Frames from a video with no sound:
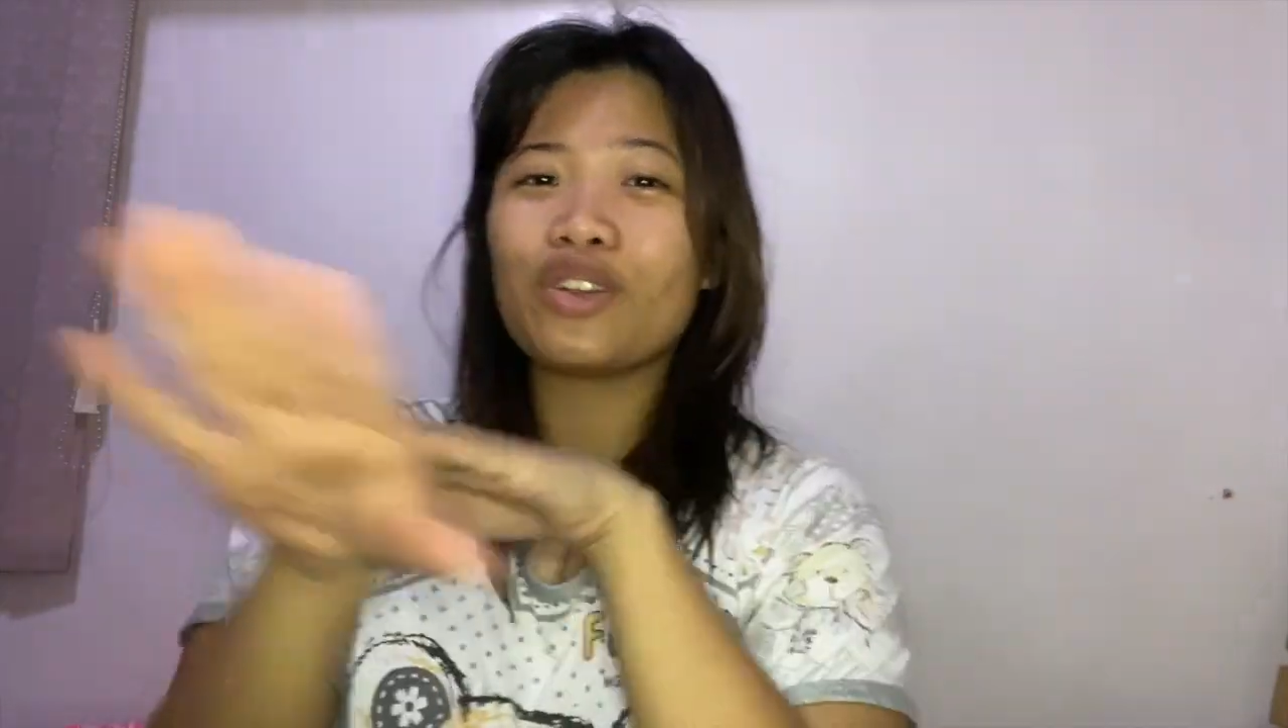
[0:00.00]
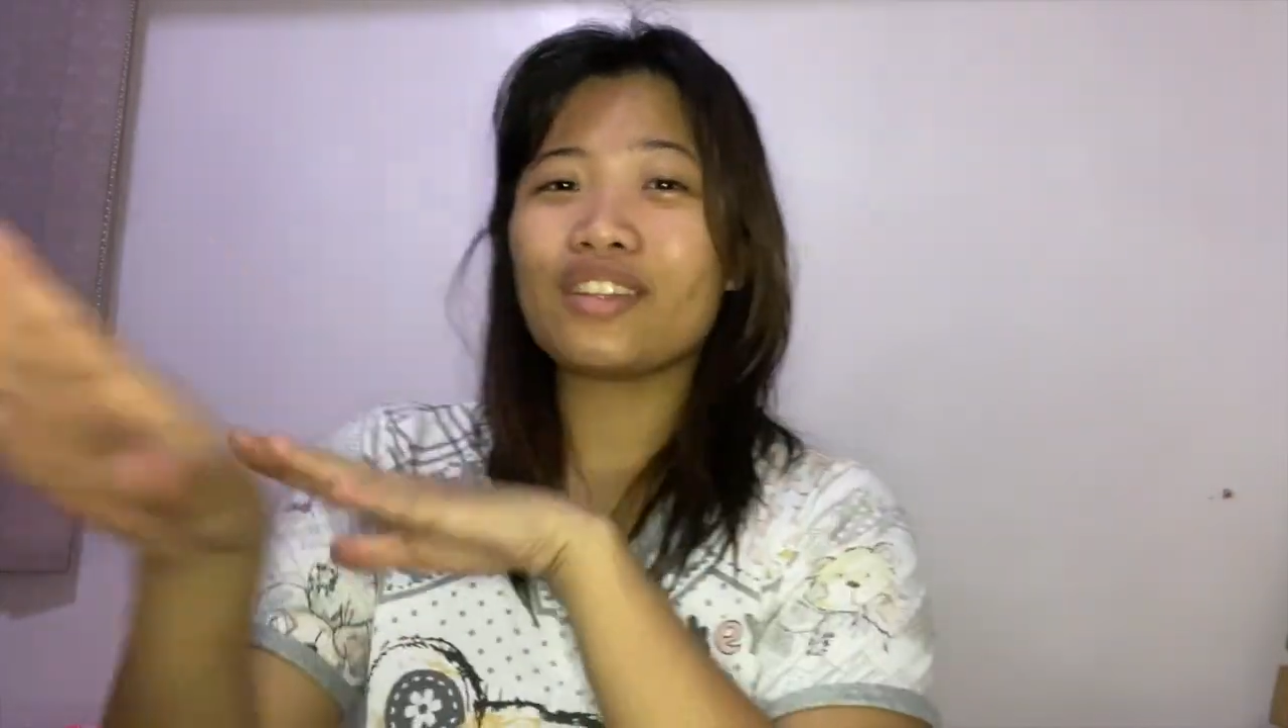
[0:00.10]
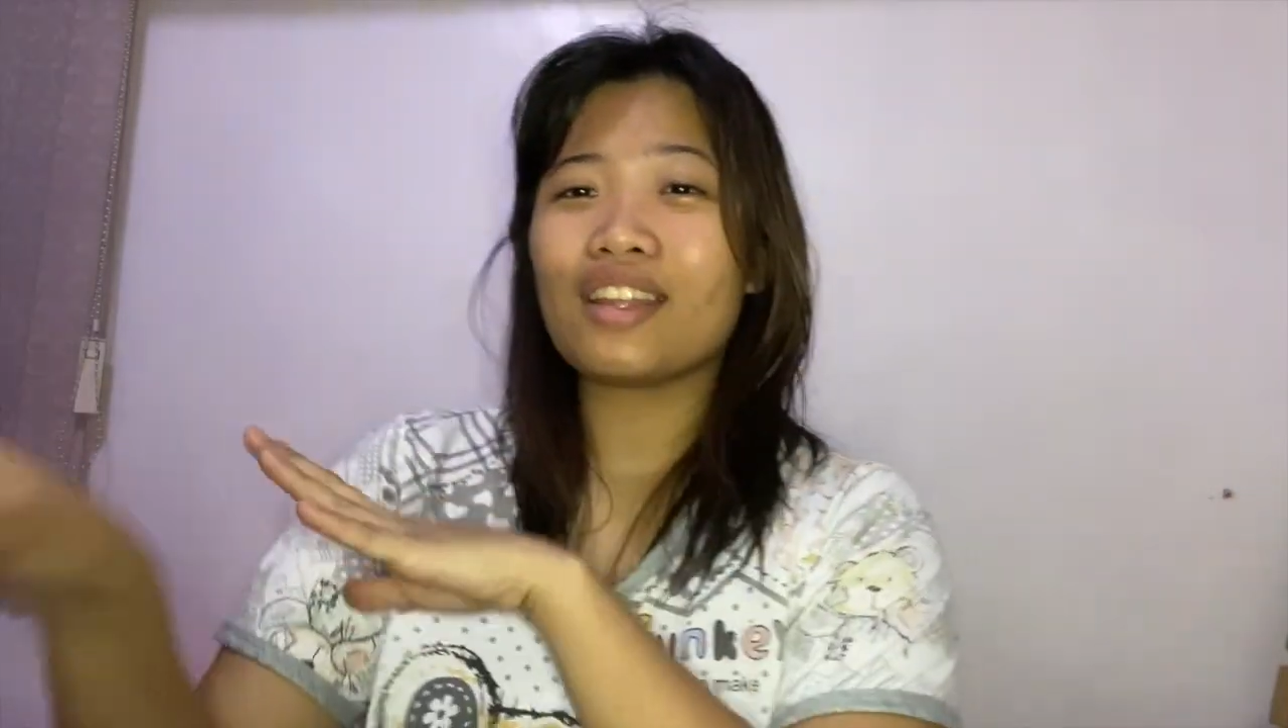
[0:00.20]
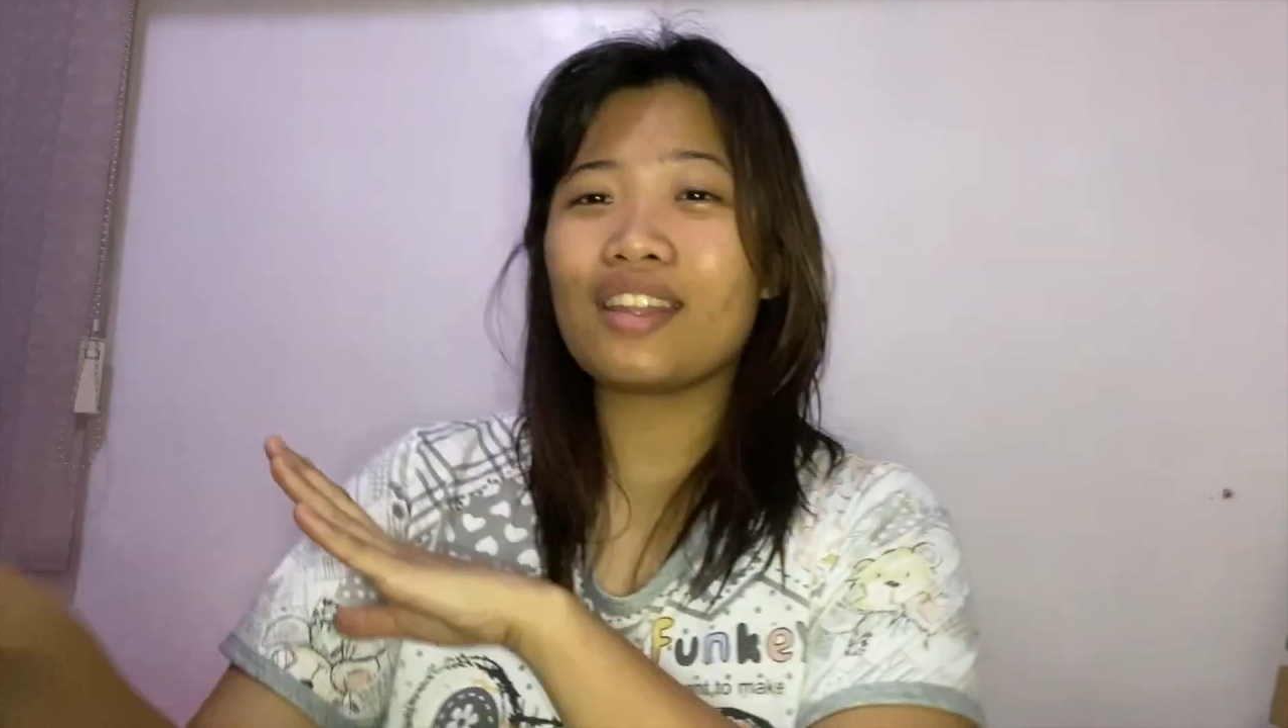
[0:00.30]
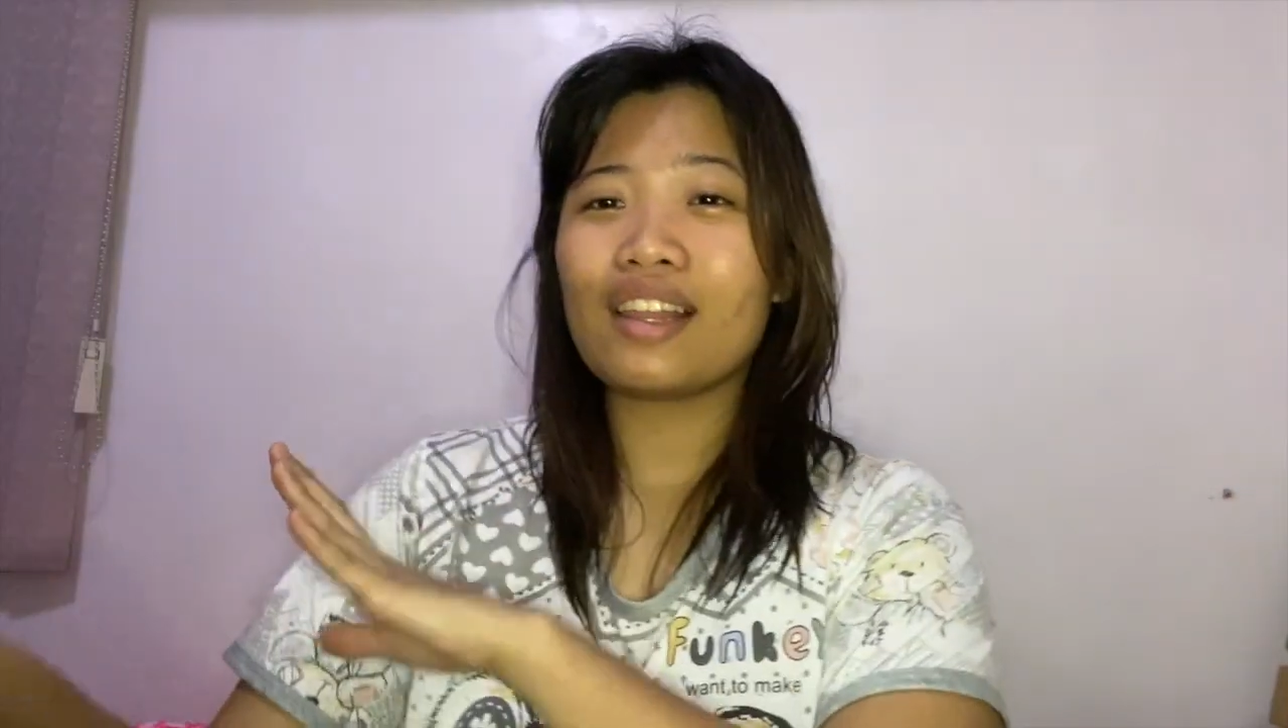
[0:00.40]

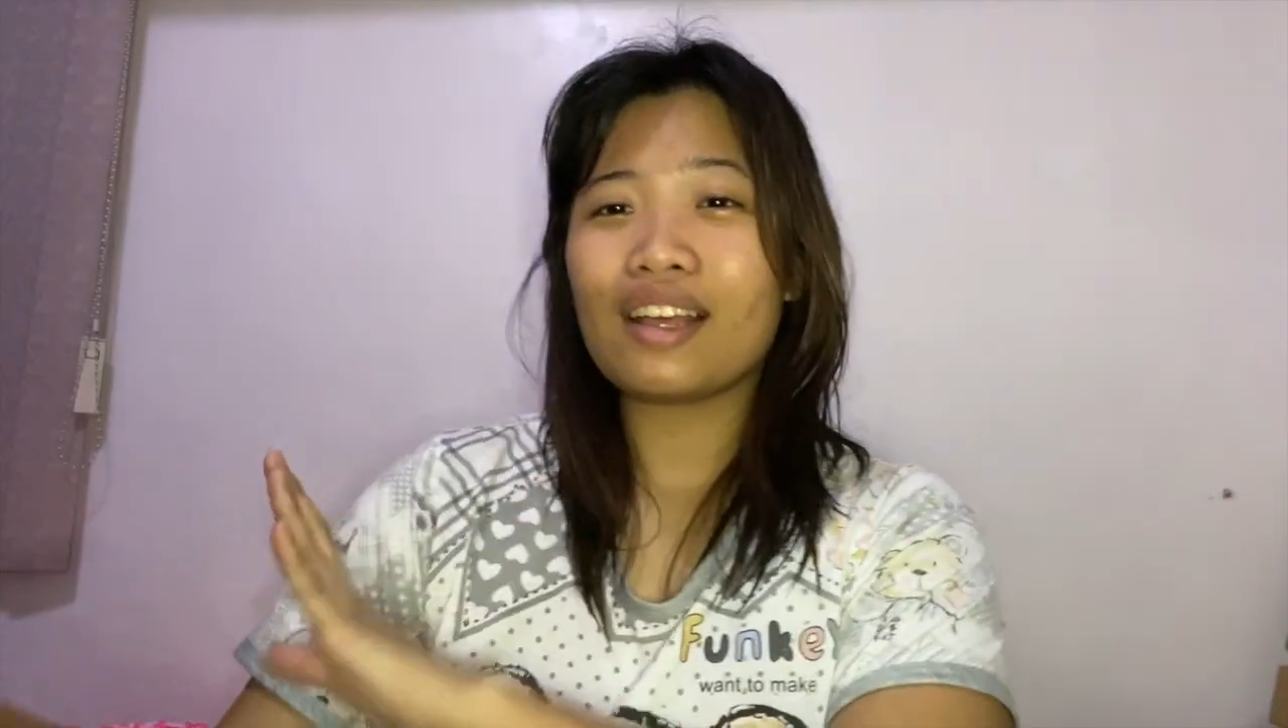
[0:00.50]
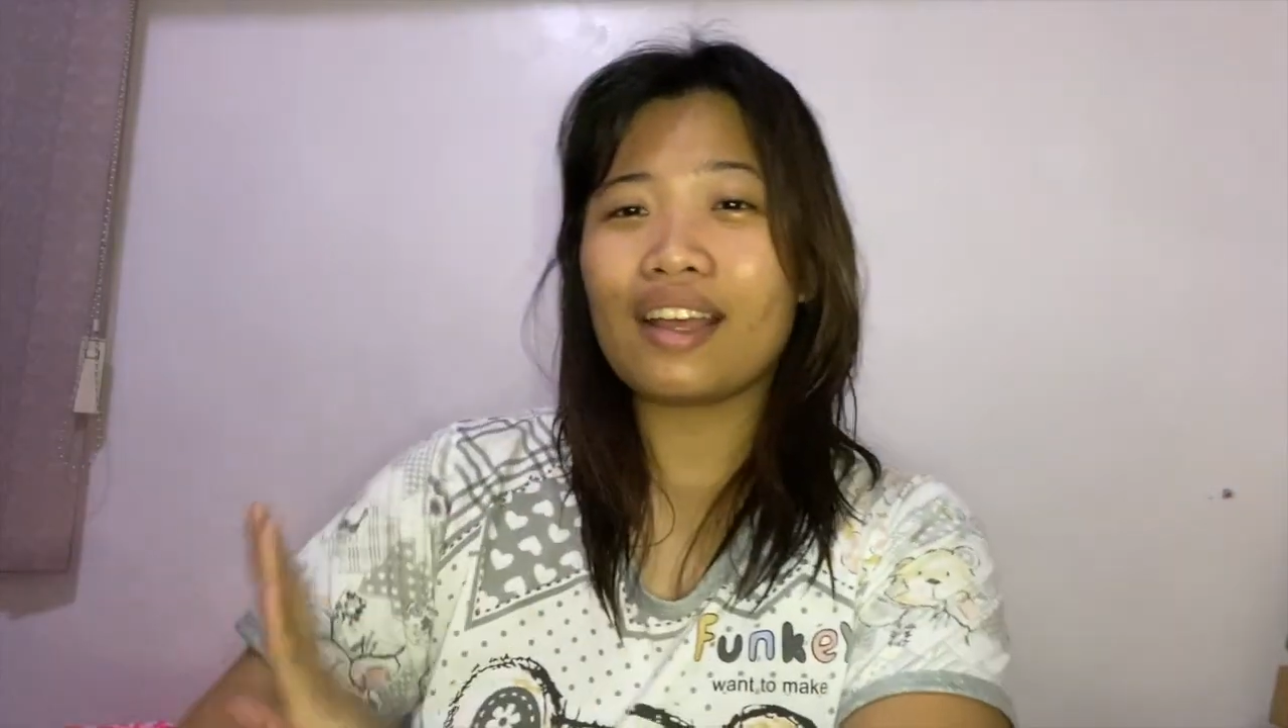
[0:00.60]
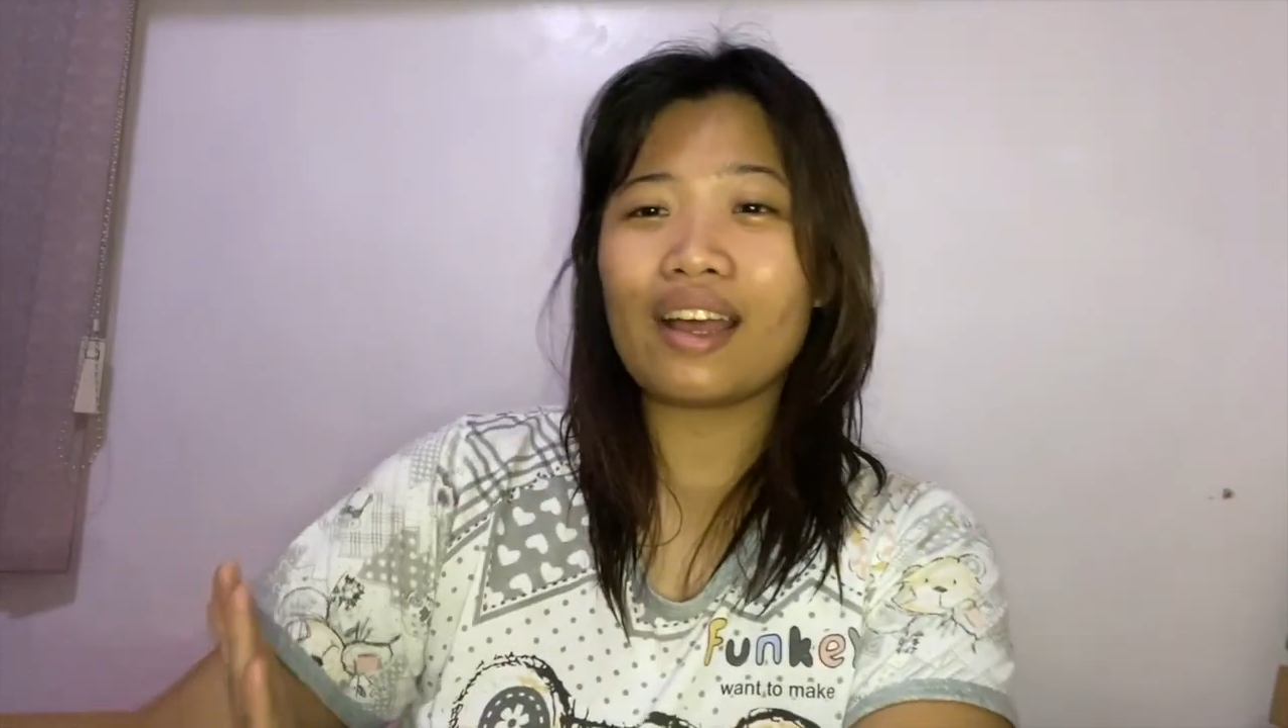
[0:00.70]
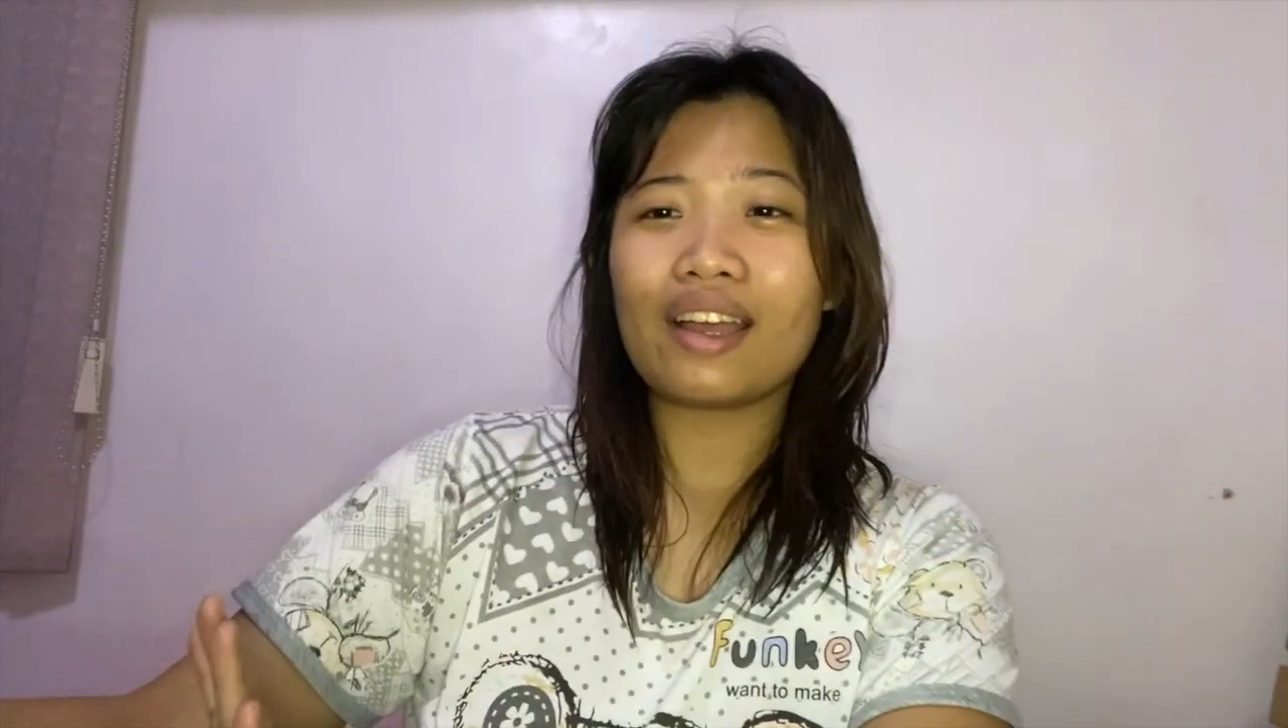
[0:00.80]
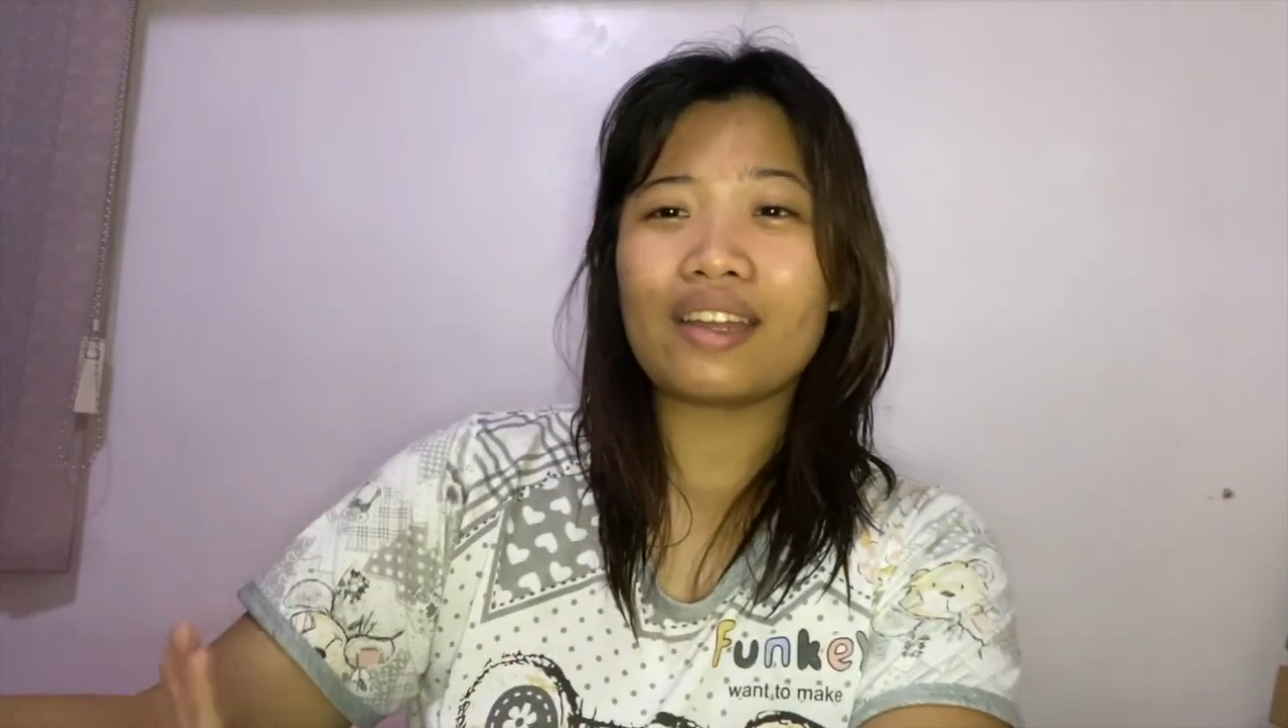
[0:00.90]

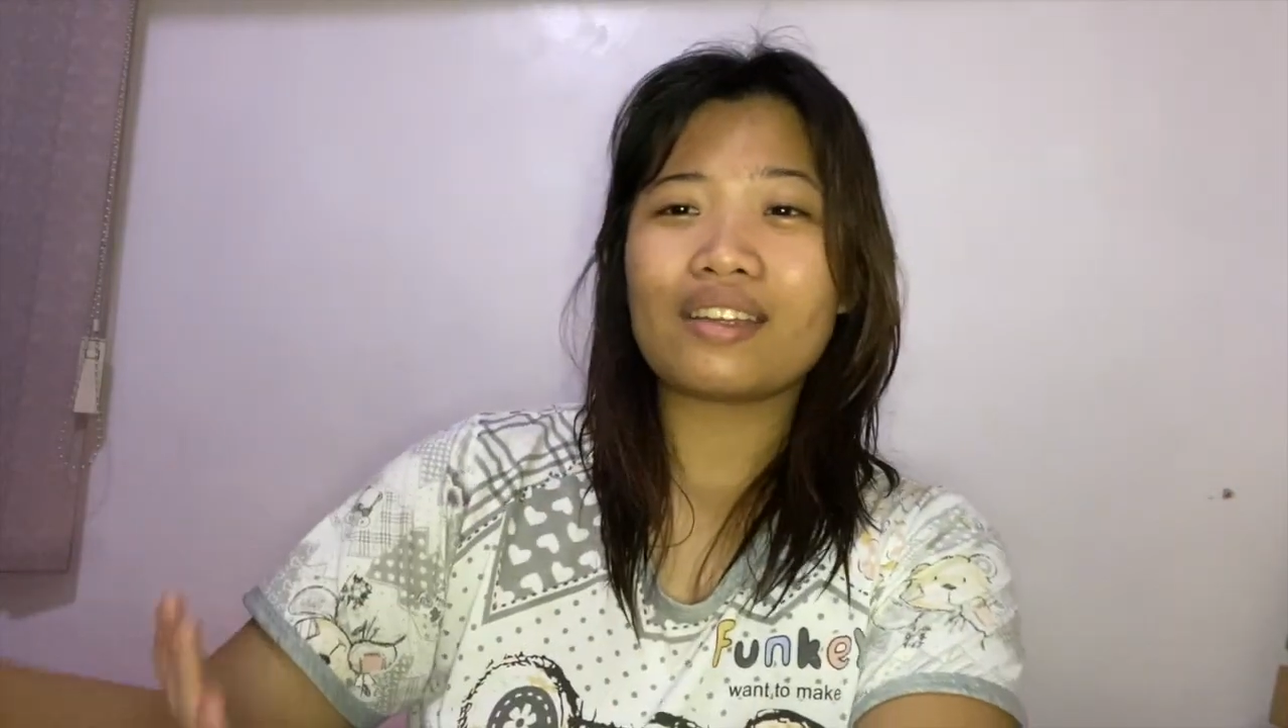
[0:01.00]
nagdadalaga